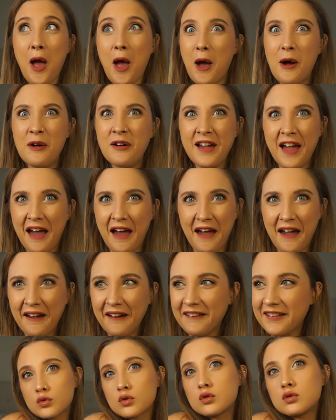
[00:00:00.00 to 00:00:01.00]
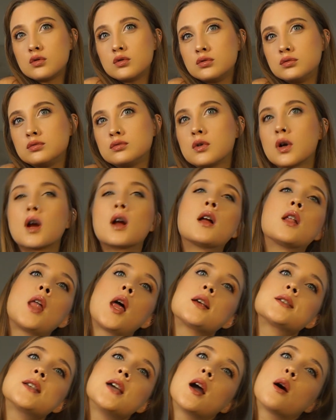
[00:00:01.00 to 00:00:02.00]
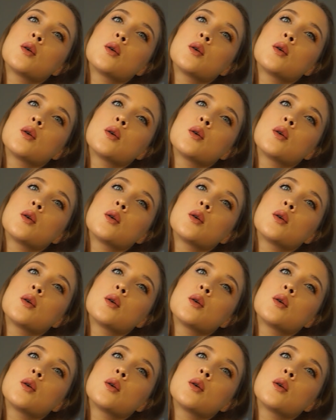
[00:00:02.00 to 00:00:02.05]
Okay. Ooh, glossy.